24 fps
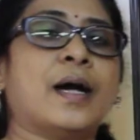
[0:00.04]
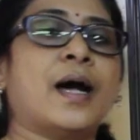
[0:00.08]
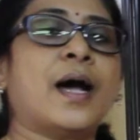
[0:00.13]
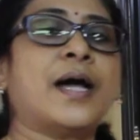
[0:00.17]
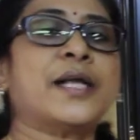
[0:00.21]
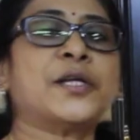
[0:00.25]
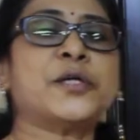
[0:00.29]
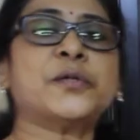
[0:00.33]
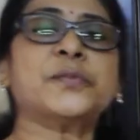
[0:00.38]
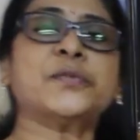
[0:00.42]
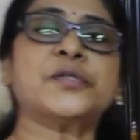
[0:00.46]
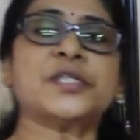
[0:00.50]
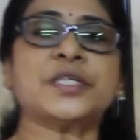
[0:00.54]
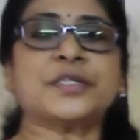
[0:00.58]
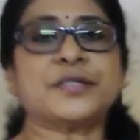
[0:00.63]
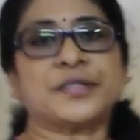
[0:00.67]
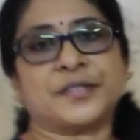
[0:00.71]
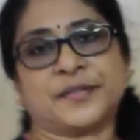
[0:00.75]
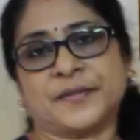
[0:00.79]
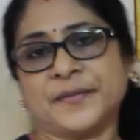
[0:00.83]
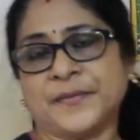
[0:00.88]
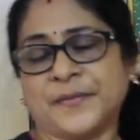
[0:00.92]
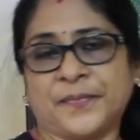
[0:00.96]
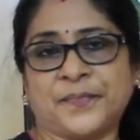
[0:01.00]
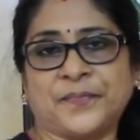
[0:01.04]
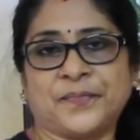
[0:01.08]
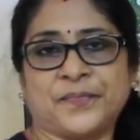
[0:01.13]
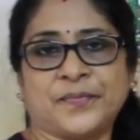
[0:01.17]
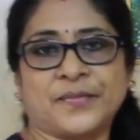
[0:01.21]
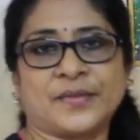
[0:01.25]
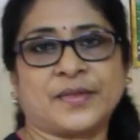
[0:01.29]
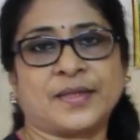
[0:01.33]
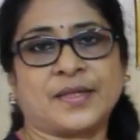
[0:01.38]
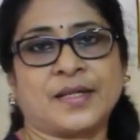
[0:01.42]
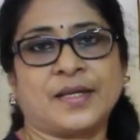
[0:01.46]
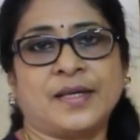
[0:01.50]
Hariom children,
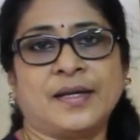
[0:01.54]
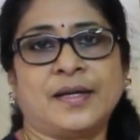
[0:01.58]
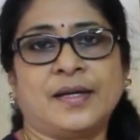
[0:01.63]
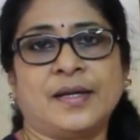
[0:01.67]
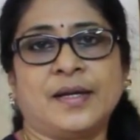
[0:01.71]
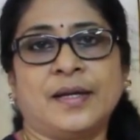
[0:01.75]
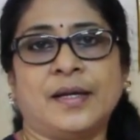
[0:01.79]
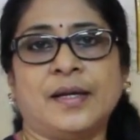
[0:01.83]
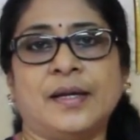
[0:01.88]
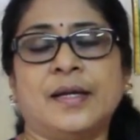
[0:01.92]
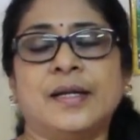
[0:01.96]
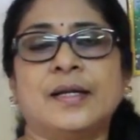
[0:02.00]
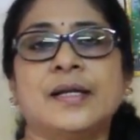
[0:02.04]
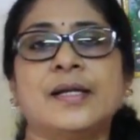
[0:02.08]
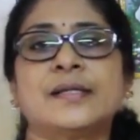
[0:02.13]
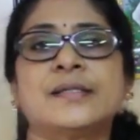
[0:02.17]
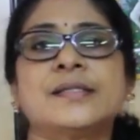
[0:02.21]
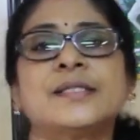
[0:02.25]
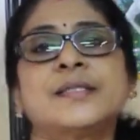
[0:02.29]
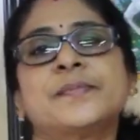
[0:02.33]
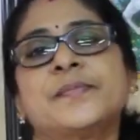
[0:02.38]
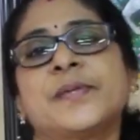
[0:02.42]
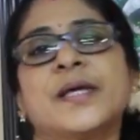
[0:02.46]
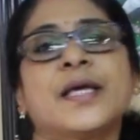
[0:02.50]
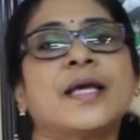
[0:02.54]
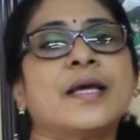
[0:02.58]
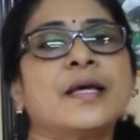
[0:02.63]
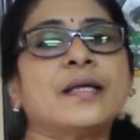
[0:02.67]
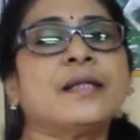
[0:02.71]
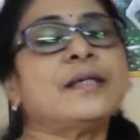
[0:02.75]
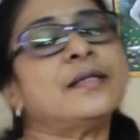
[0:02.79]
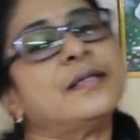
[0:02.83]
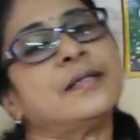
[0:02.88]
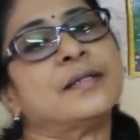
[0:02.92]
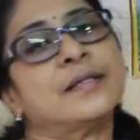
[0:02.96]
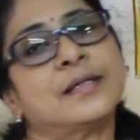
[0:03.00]
let us
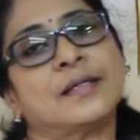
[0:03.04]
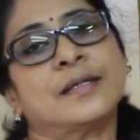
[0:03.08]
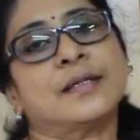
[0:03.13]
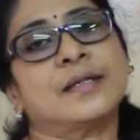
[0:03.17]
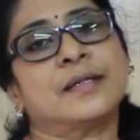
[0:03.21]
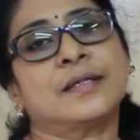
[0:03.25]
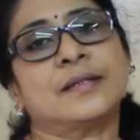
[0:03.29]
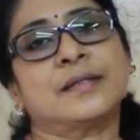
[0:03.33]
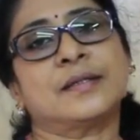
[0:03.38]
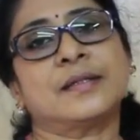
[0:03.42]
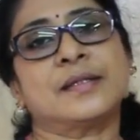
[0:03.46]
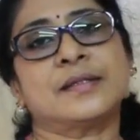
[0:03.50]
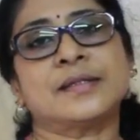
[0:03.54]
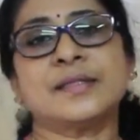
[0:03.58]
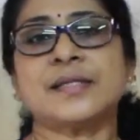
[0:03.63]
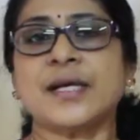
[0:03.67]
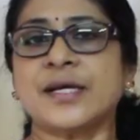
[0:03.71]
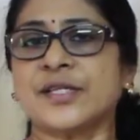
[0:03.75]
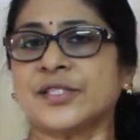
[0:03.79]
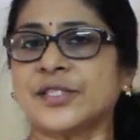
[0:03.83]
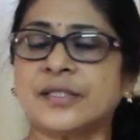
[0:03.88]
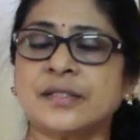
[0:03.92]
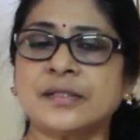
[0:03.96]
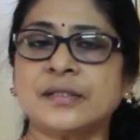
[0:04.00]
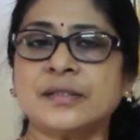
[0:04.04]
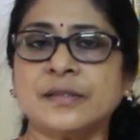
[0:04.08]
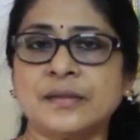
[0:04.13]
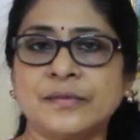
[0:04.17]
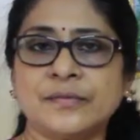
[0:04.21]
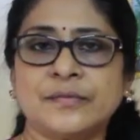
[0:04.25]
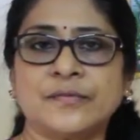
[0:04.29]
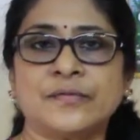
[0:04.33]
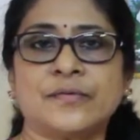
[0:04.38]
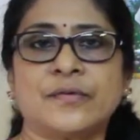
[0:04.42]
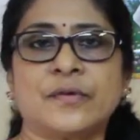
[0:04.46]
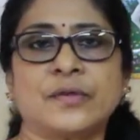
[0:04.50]
begin the
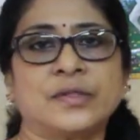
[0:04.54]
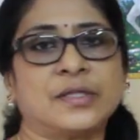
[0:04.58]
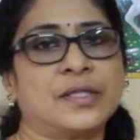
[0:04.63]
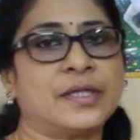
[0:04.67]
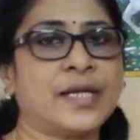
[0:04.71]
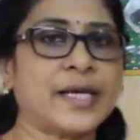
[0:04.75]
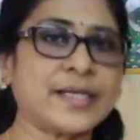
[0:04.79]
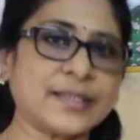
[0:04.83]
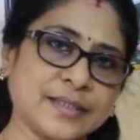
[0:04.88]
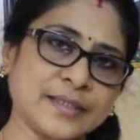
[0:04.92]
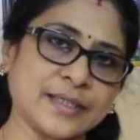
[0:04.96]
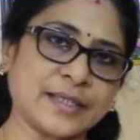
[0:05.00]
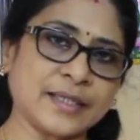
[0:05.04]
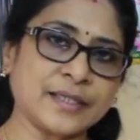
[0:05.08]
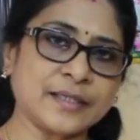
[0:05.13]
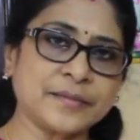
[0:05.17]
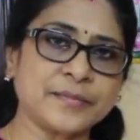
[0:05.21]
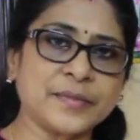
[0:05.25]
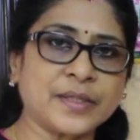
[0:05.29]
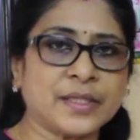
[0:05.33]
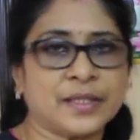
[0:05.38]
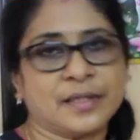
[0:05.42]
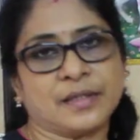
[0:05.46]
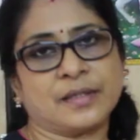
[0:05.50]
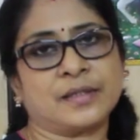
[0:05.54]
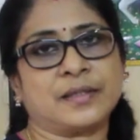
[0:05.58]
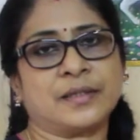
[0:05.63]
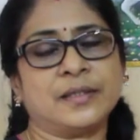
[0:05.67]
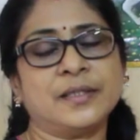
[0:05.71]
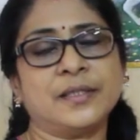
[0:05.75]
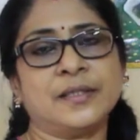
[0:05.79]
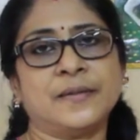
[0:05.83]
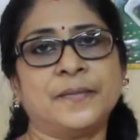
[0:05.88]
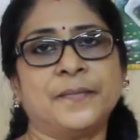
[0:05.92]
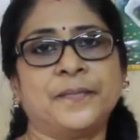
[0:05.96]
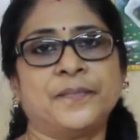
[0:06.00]
session for the next academic
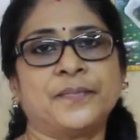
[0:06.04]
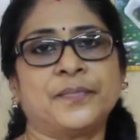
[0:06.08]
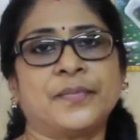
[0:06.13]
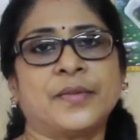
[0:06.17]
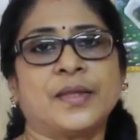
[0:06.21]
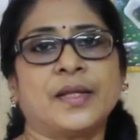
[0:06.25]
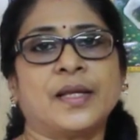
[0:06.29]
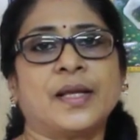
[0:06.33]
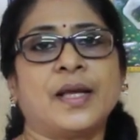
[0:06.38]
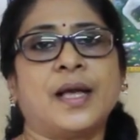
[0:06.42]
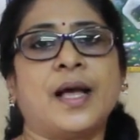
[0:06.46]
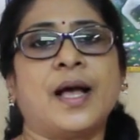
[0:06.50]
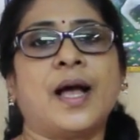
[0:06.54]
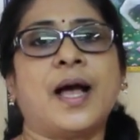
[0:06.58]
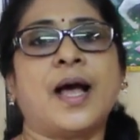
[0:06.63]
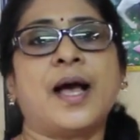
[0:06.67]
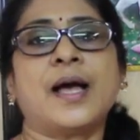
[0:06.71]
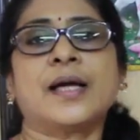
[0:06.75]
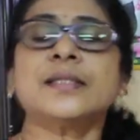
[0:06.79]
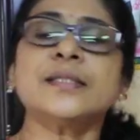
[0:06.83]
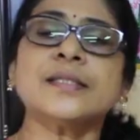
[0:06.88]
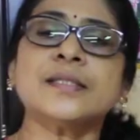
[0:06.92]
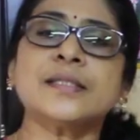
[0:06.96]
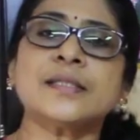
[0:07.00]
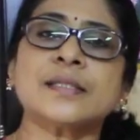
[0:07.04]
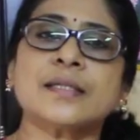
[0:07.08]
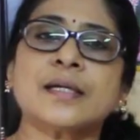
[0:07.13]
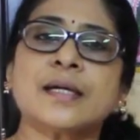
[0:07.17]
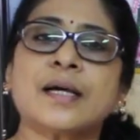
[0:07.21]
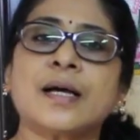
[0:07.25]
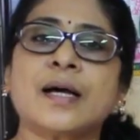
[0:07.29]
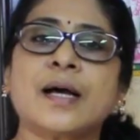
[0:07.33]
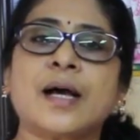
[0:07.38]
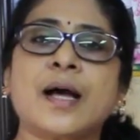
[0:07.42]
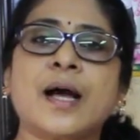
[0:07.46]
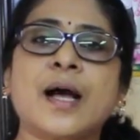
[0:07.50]
year, and
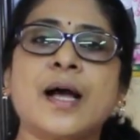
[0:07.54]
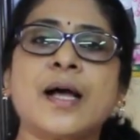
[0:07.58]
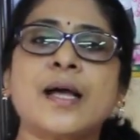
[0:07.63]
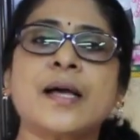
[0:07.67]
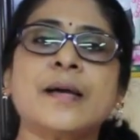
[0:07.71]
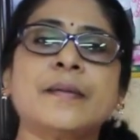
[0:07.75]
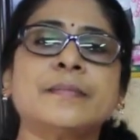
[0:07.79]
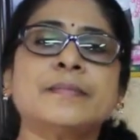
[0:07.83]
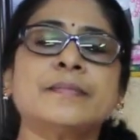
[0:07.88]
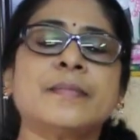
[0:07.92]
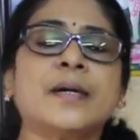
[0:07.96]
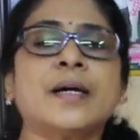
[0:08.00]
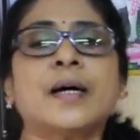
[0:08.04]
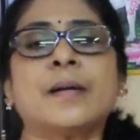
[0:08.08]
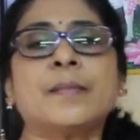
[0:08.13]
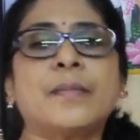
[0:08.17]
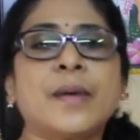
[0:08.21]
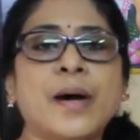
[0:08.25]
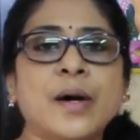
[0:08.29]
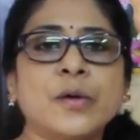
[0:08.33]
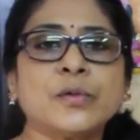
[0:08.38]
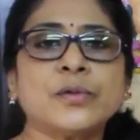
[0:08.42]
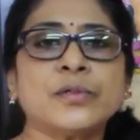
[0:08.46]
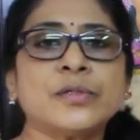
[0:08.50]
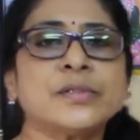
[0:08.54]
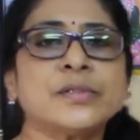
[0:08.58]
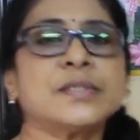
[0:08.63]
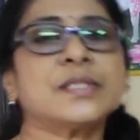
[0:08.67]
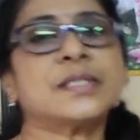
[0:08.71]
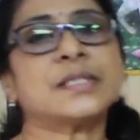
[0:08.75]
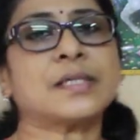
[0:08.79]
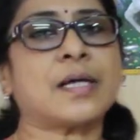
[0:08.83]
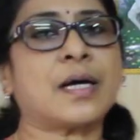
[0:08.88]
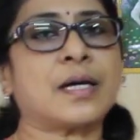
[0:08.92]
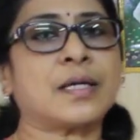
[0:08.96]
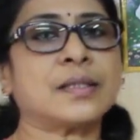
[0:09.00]
I am about to
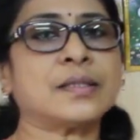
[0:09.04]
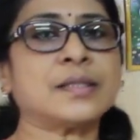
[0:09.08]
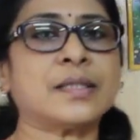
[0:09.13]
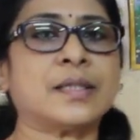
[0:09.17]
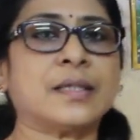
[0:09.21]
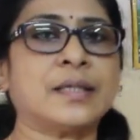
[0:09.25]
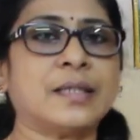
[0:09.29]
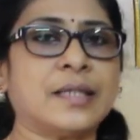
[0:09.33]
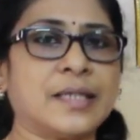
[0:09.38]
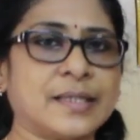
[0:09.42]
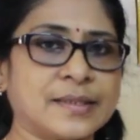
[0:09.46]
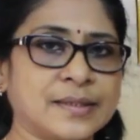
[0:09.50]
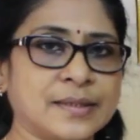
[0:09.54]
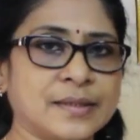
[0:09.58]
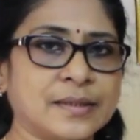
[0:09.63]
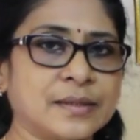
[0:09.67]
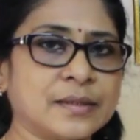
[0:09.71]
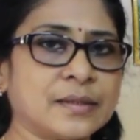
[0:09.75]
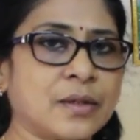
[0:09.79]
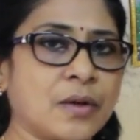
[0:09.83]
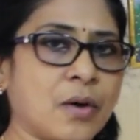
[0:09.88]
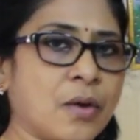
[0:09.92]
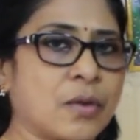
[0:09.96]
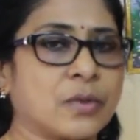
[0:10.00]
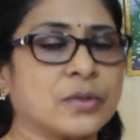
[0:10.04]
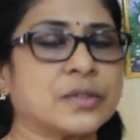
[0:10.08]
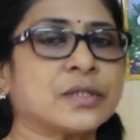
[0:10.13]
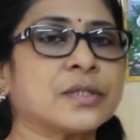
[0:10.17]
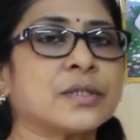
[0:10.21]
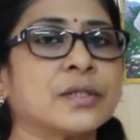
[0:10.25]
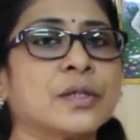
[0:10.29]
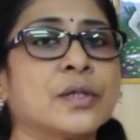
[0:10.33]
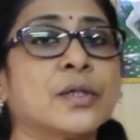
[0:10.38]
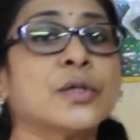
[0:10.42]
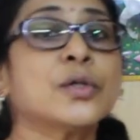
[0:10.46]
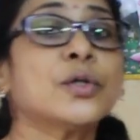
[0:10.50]
start a lesson called
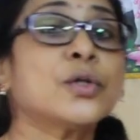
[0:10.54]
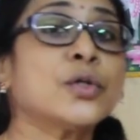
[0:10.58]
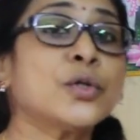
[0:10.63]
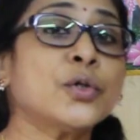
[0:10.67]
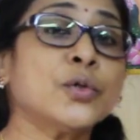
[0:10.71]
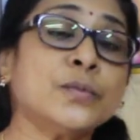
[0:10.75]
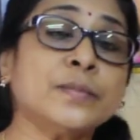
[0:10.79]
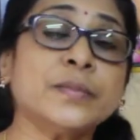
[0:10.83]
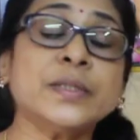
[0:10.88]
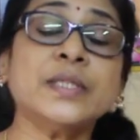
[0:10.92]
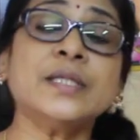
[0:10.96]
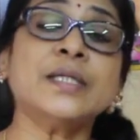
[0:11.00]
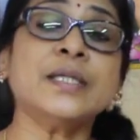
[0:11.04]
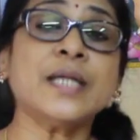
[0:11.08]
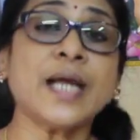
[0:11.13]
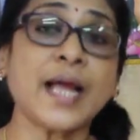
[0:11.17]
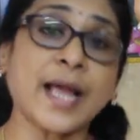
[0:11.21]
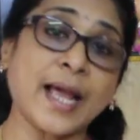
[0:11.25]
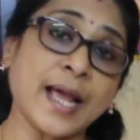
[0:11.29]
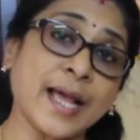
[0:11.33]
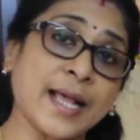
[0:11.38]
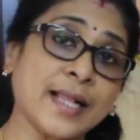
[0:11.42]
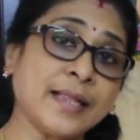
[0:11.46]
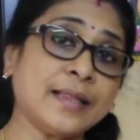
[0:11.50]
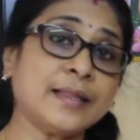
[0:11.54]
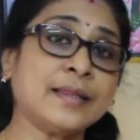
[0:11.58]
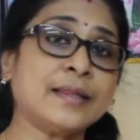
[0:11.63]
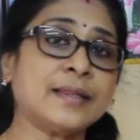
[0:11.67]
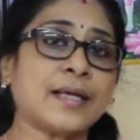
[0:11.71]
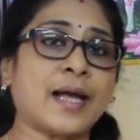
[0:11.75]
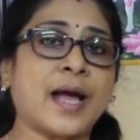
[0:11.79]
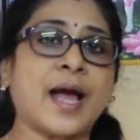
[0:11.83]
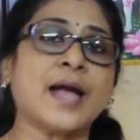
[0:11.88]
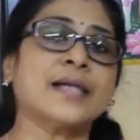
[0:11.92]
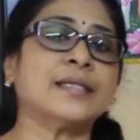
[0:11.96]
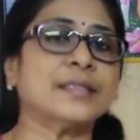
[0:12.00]
Human
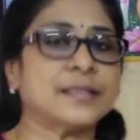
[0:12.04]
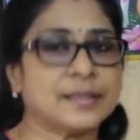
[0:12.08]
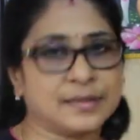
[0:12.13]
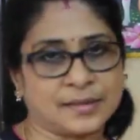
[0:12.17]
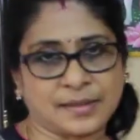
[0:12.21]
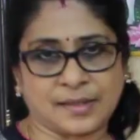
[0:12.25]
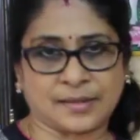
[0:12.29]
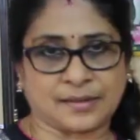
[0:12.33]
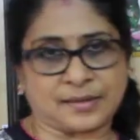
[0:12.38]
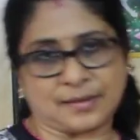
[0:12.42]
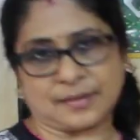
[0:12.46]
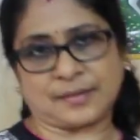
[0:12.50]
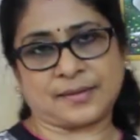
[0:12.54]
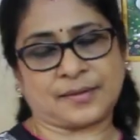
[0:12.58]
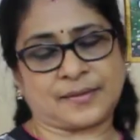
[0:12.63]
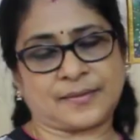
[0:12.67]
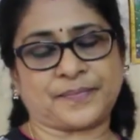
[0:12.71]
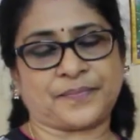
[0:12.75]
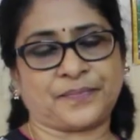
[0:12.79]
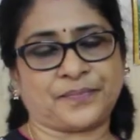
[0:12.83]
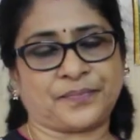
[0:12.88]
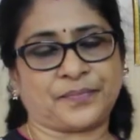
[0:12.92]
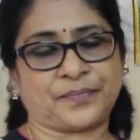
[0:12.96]
Health and Diseases.